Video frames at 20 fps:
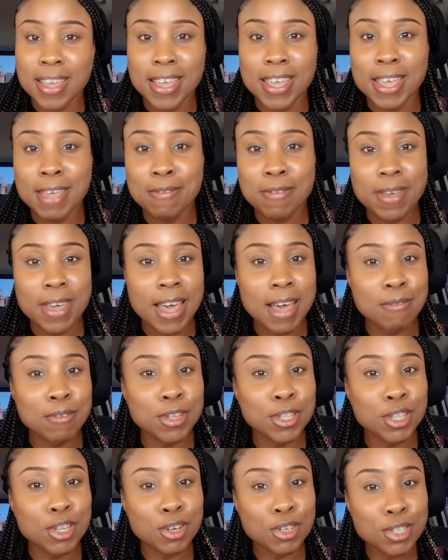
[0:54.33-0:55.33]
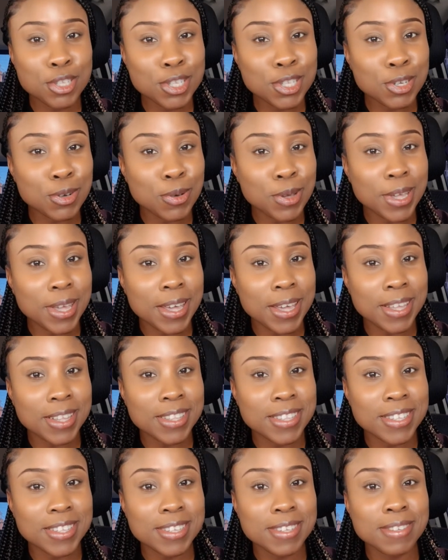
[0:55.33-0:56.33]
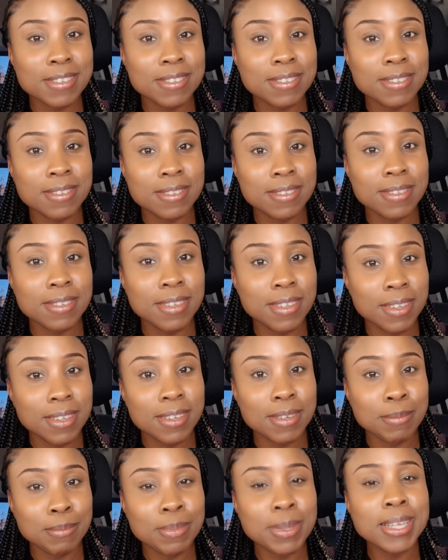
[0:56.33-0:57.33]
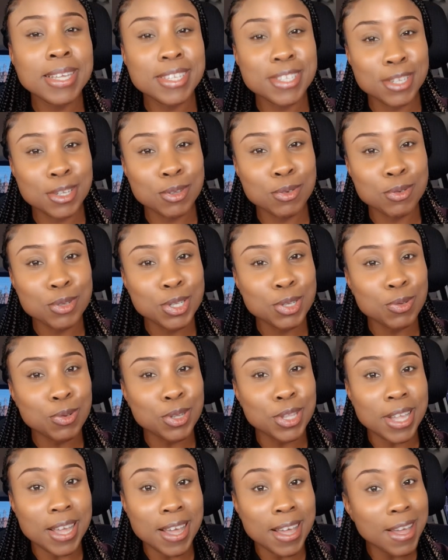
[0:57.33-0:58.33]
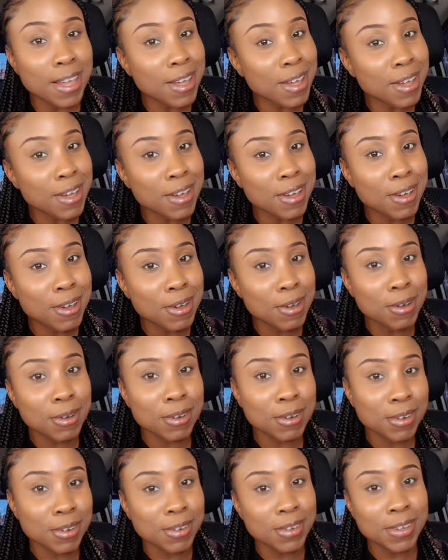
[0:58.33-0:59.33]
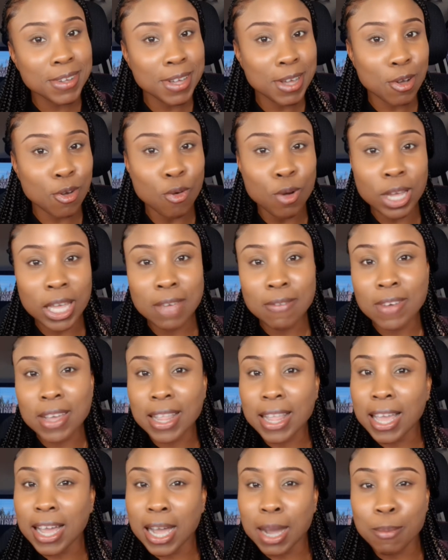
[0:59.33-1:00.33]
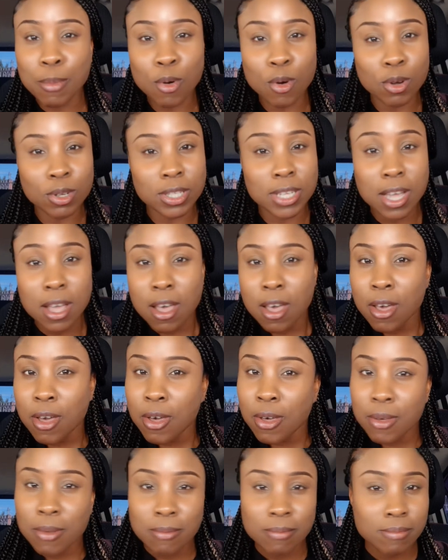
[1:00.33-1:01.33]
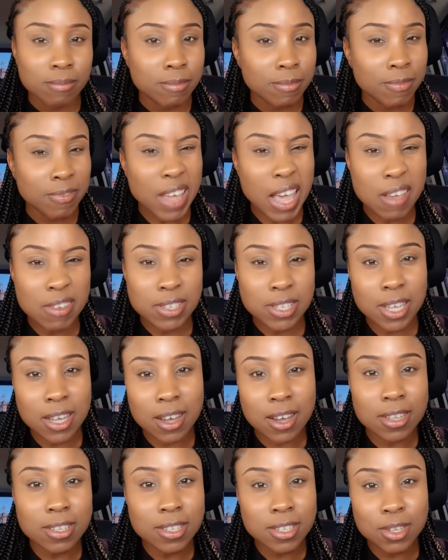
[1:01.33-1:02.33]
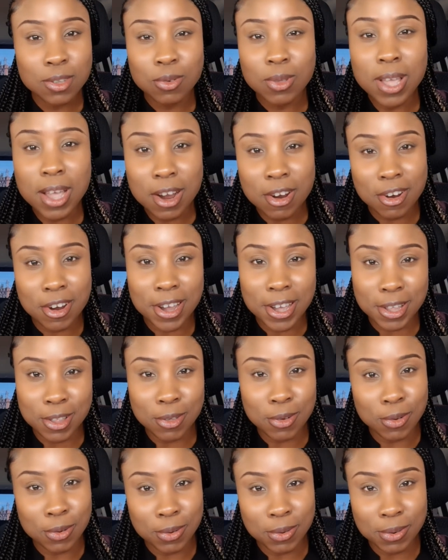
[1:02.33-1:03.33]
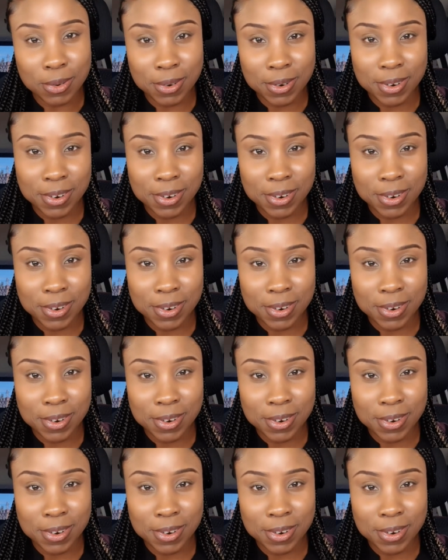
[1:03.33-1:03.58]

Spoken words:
If you haven't done so yet, please to do so now. Won't give you like about 5 seconds to do that right now.